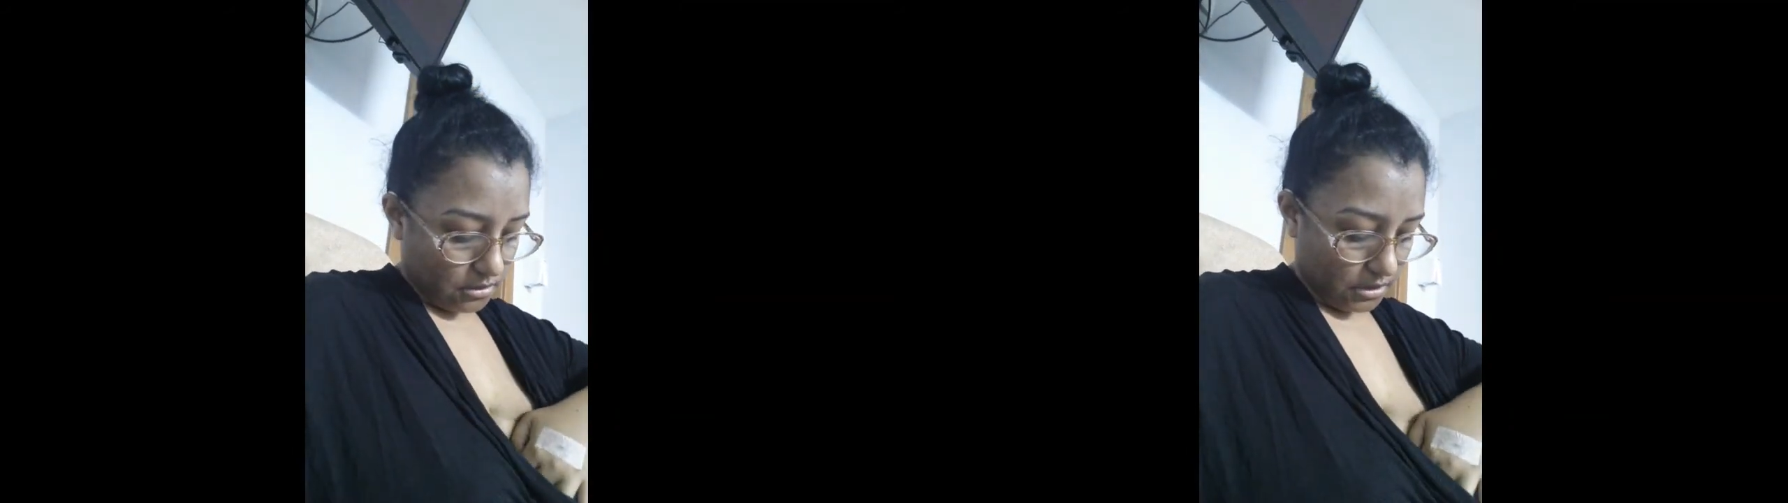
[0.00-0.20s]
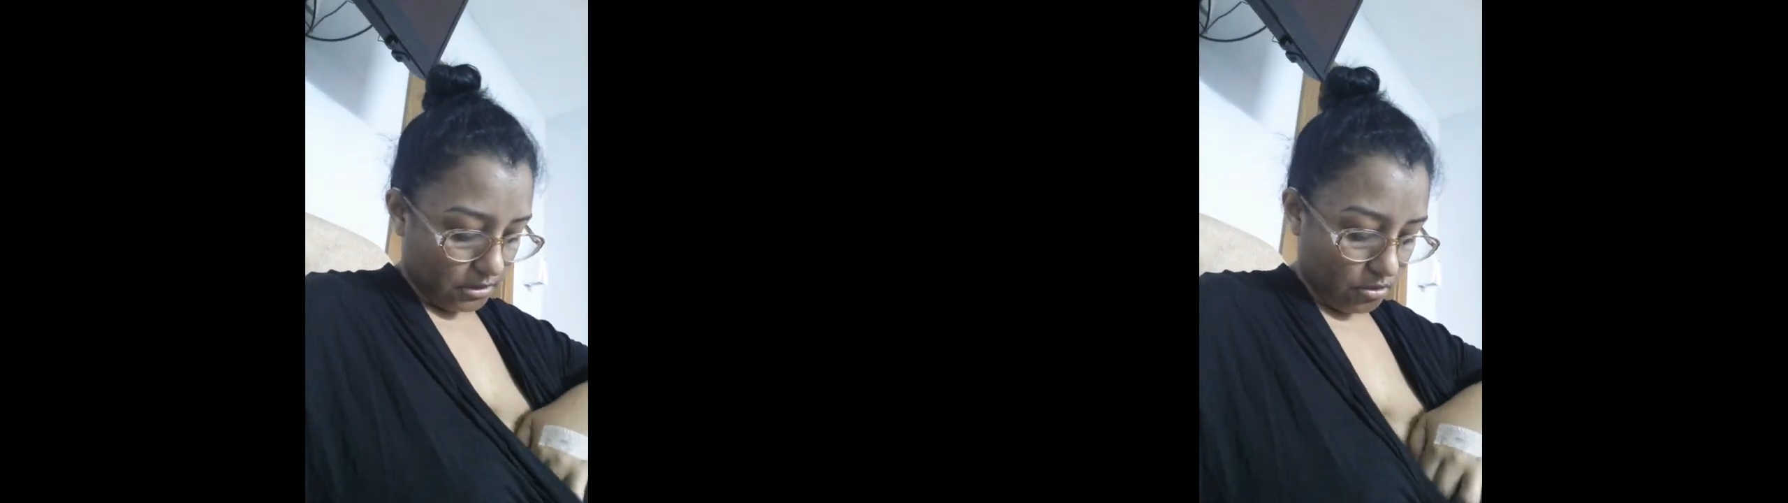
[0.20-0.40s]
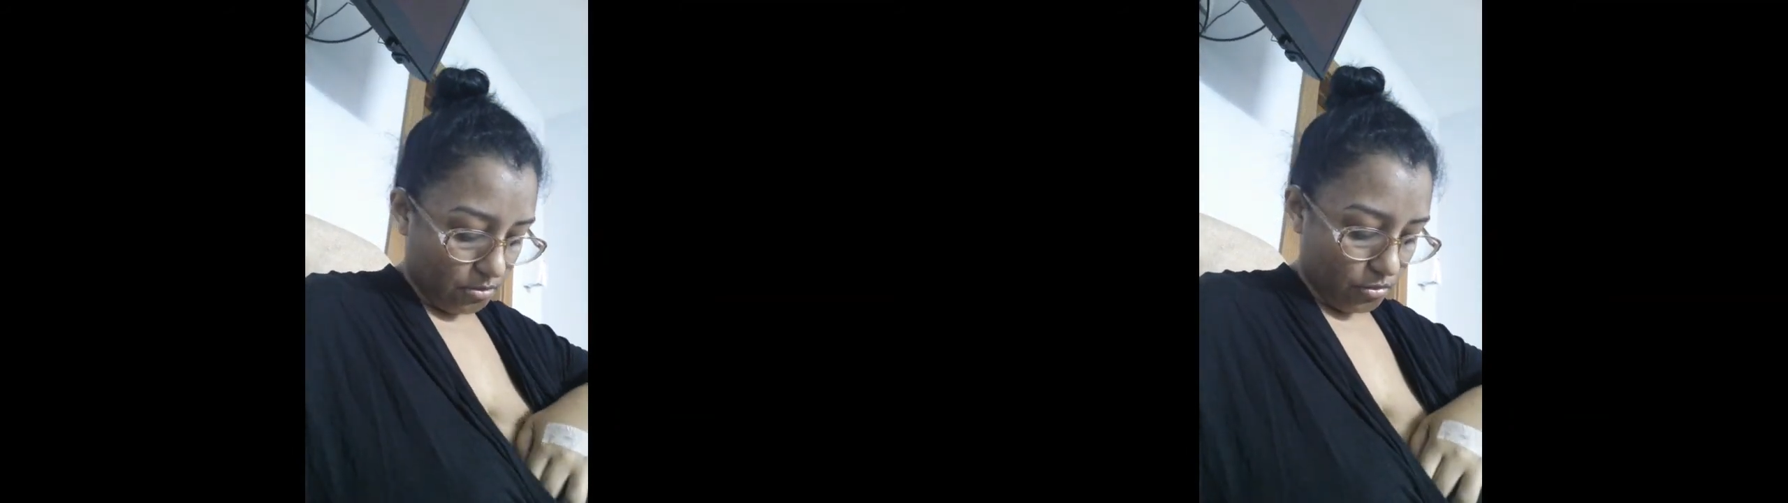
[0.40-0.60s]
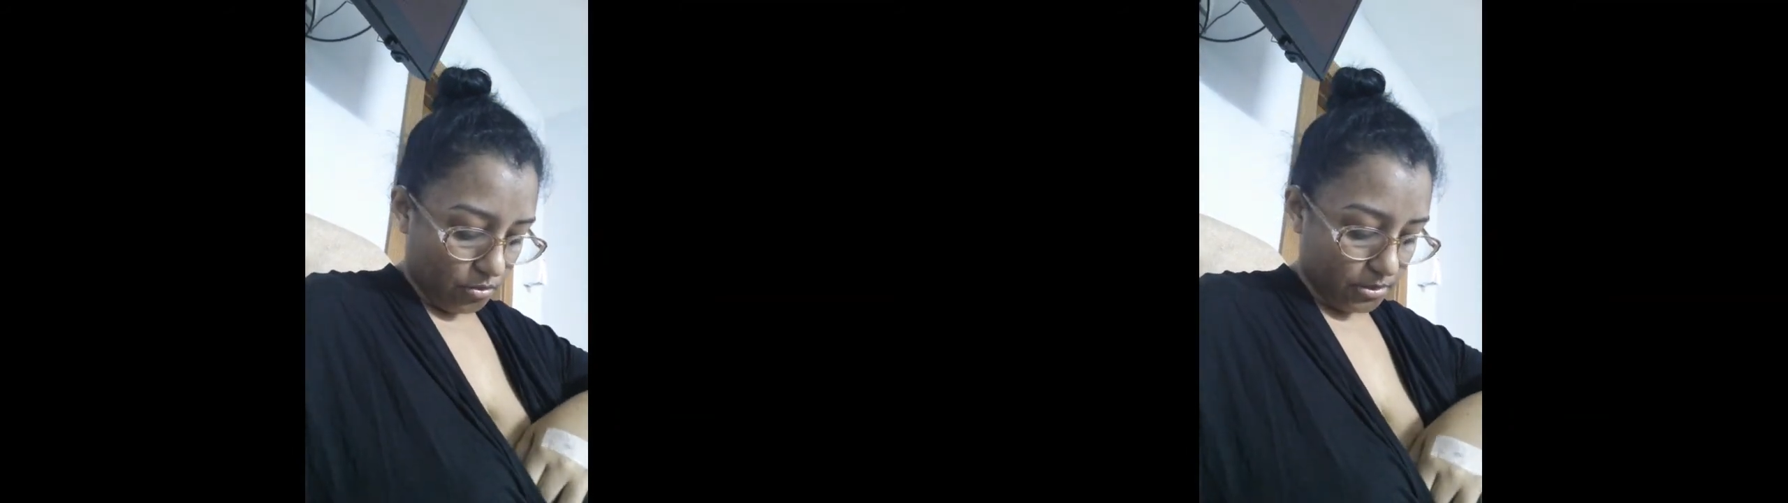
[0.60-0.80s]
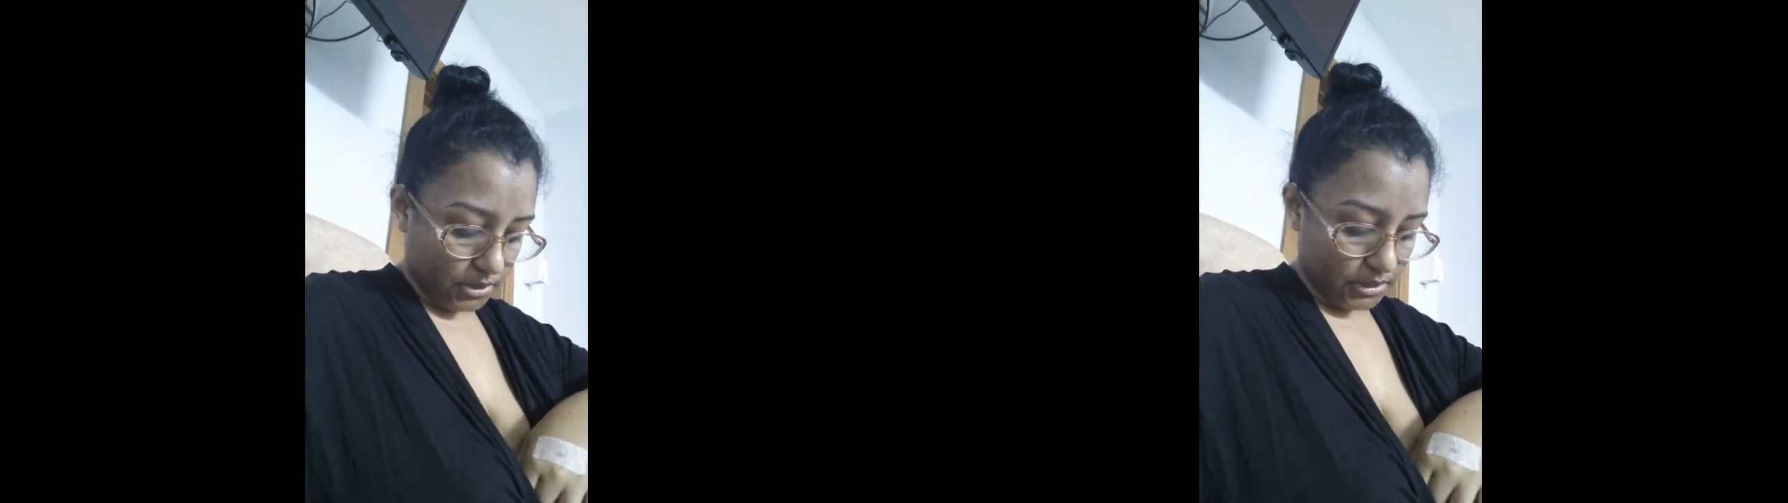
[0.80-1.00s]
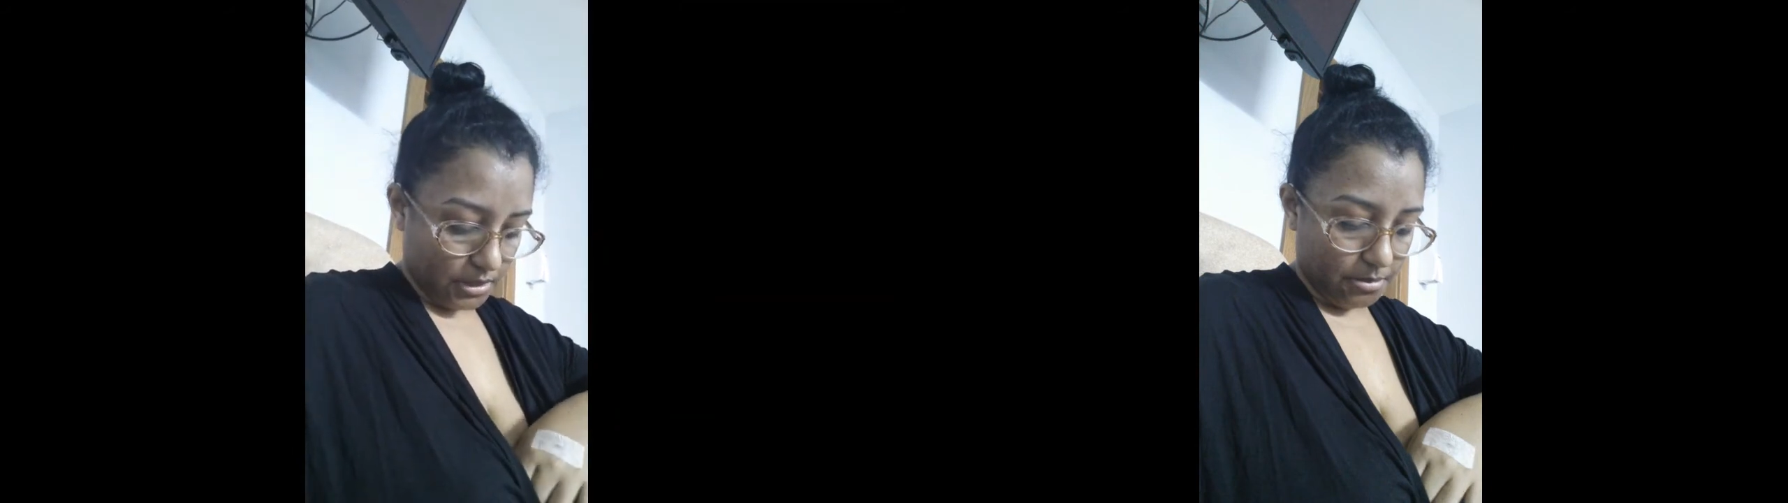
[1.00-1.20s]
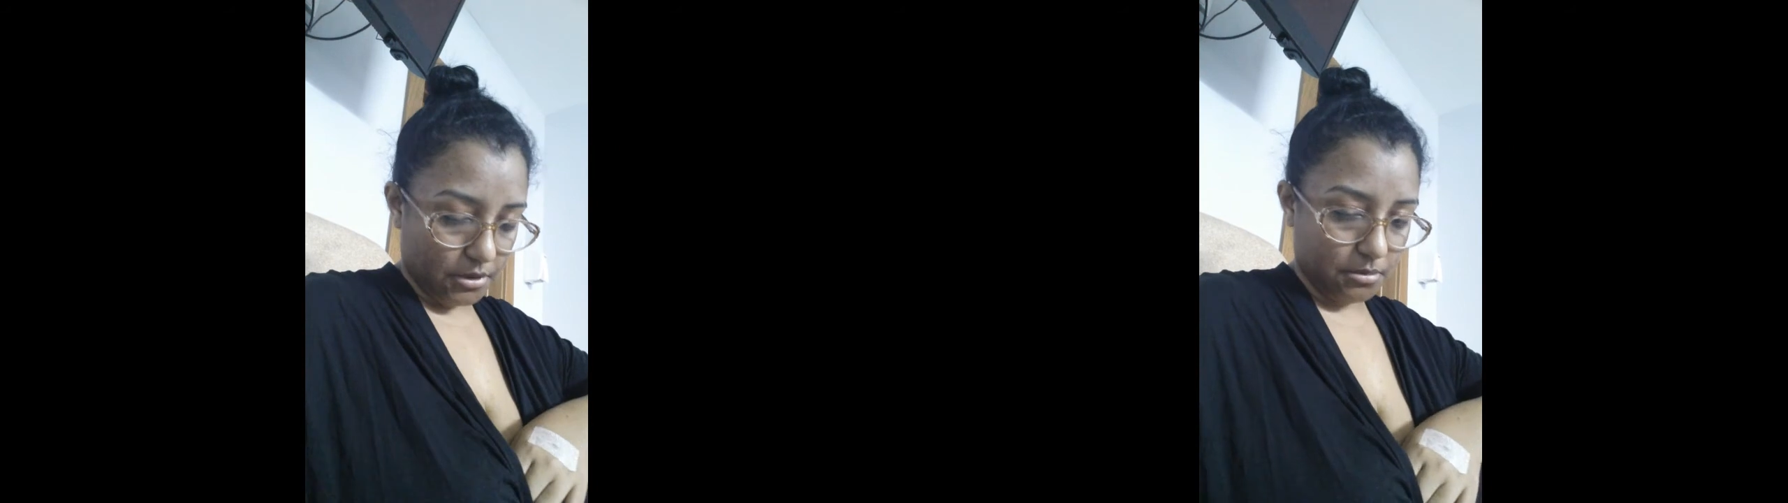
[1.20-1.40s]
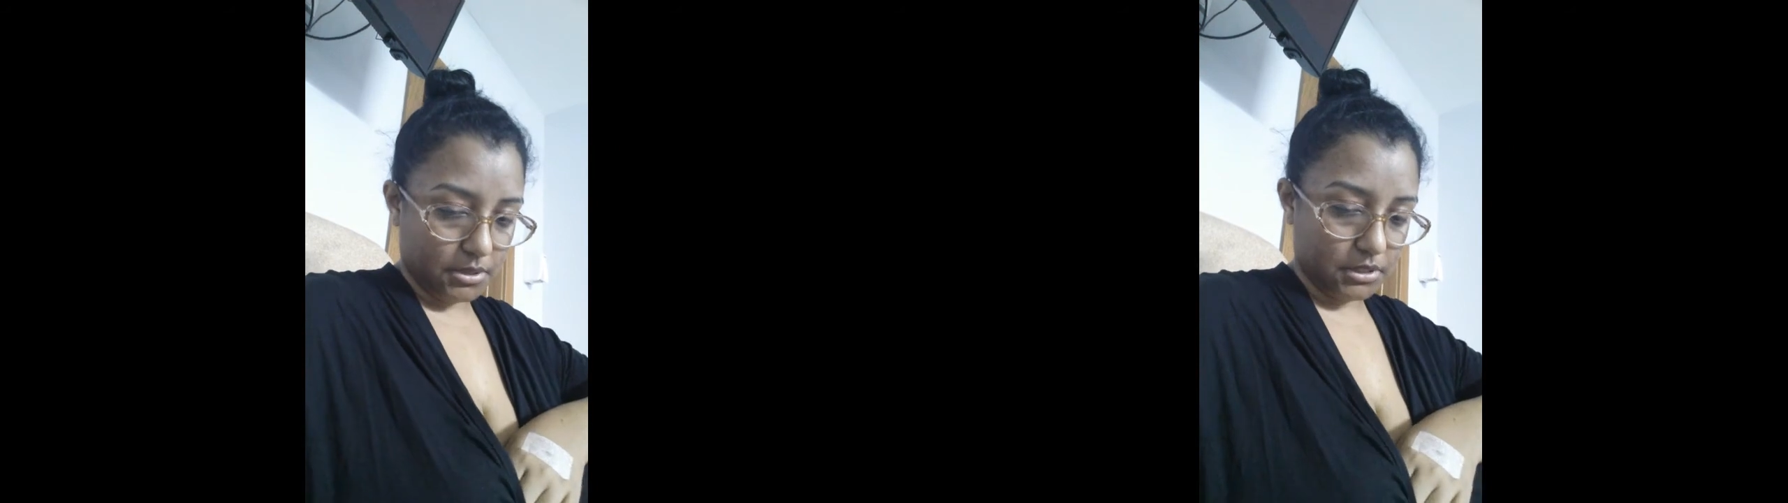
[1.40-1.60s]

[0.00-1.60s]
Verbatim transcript: like almost the top part of my